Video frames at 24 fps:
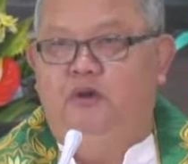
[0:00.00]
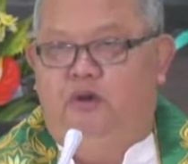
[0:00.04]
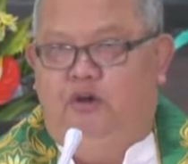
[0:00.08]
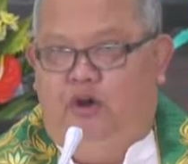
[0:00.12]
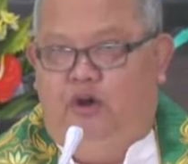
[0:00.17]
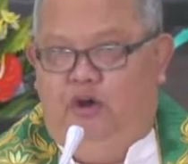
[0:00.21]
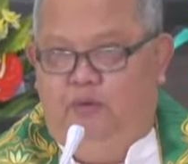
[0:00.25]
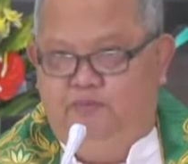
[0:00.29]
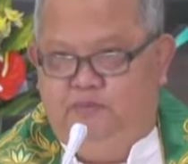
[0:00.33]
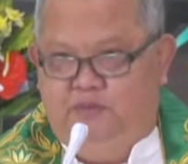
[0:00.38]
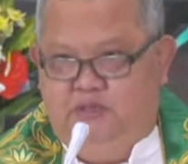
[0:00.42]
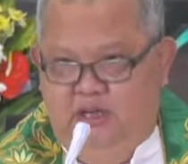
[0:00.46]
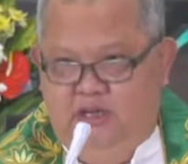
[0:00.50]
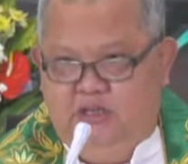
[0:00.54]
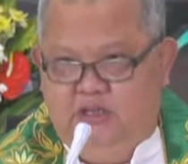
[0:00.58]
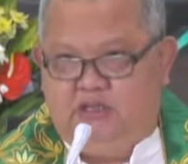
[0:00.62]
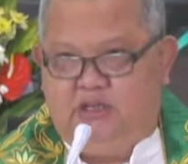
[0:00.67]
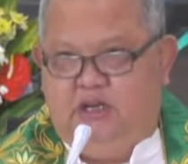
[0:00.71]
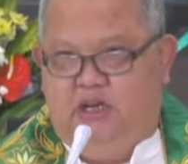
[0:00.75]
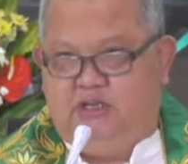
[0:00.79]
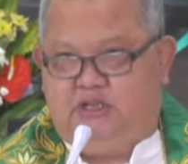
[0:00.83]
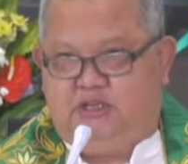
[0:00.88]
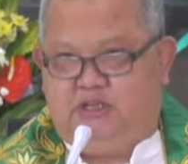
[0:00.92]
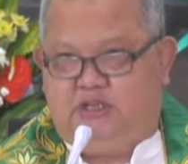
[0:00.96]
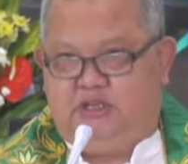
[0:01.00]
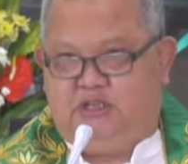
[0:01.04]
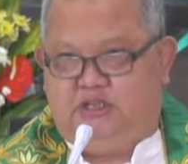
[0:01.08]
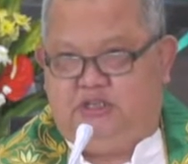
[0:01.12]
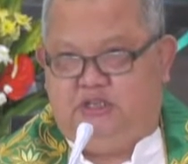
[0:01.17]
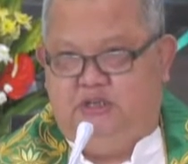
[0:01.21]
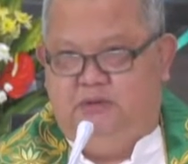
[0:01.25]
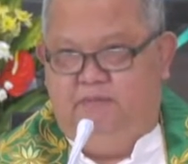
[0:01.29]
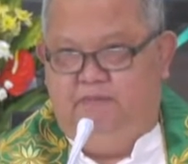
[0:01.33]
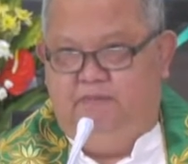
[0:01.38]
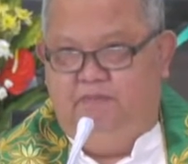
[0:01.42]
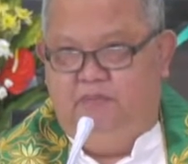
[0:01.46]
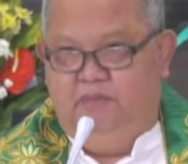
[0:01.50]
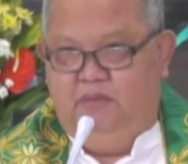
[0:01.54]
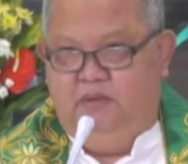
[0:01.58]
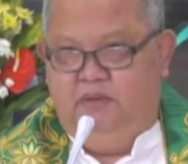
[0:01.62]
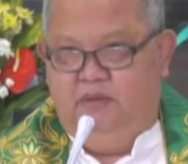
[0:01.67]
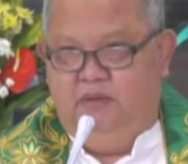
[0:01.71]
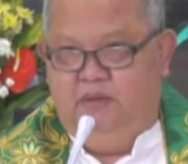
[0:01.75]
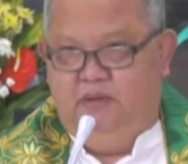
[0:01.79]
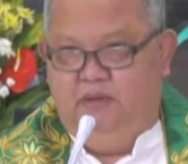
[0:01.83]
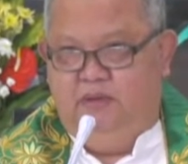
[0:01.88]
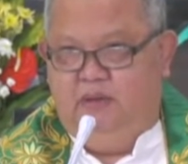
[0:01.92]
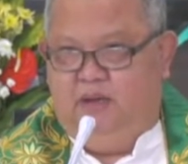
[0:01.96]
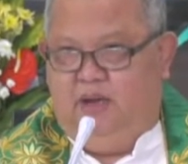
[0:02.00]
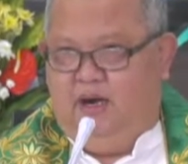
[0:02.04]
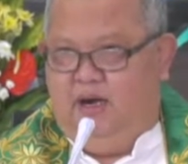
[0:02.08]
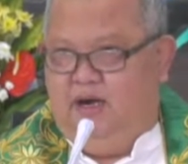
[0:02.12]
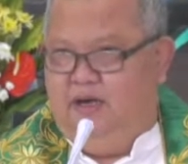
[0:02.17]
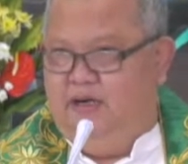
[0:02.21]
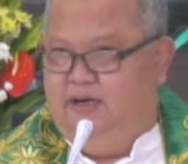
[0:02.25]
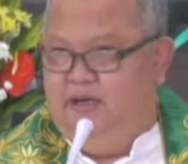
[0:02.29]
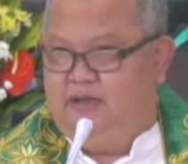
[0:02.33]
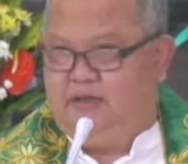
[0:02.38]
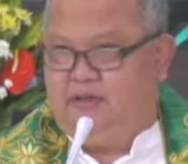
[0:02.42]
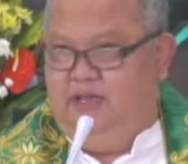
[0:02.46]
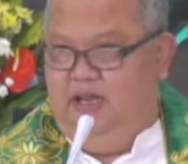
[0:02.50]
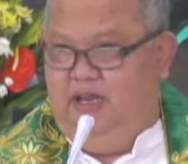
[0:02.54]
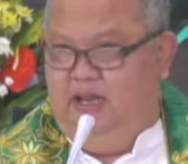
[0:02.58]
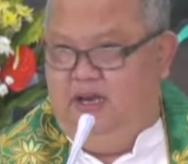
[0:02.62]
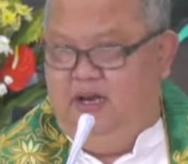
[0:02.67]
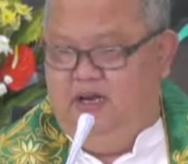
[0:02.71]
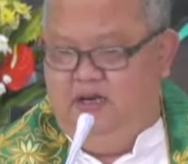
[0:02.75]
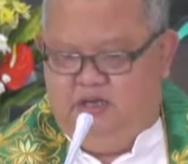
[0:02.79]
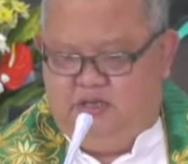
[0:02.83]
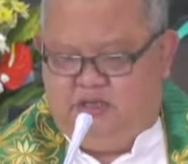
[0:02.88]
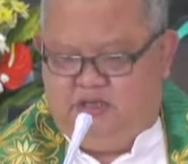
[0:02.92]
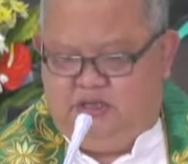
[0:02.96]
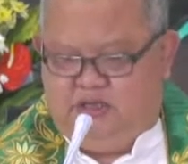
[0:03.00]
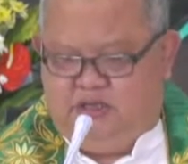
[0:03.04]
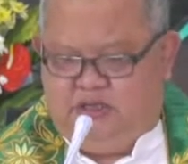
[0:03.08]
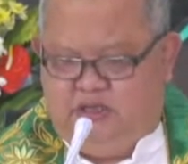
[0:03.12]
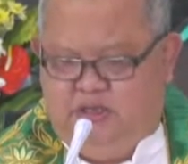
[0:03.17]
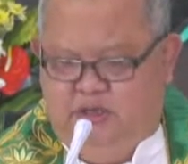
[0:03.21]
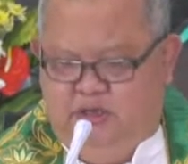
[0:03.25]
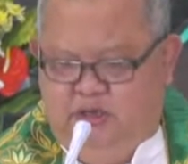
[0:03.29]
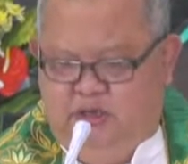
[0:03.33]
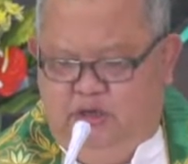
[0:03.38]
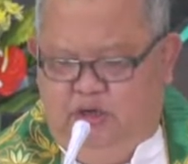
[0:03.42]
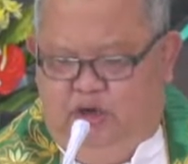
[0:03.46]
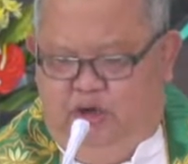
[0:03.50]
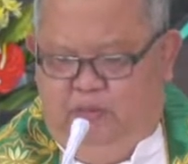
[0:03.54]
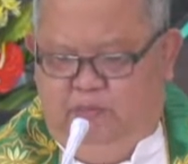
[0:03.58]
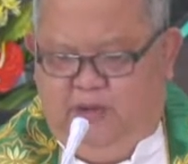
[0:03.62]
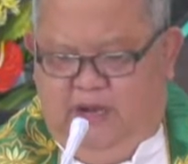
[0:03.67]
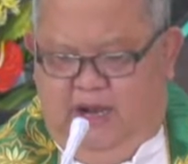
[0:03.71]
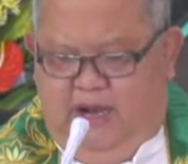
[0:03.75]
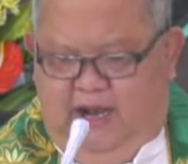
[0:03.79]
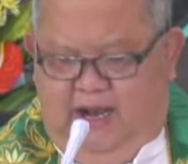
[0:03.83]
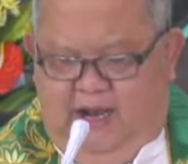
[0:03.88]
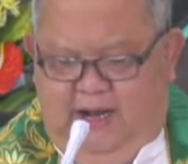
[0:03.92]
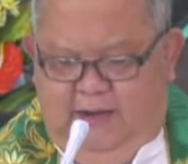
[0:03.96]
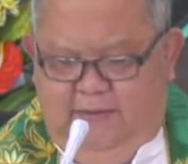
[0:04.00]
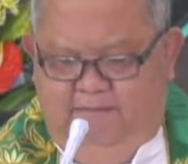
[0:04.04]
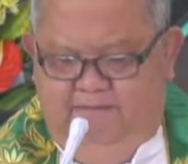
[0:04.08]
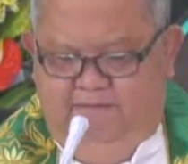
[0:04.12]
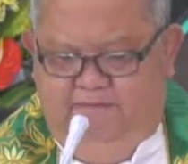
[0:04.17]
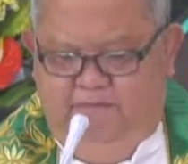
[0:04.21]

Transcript: of Jesus are the tears of God.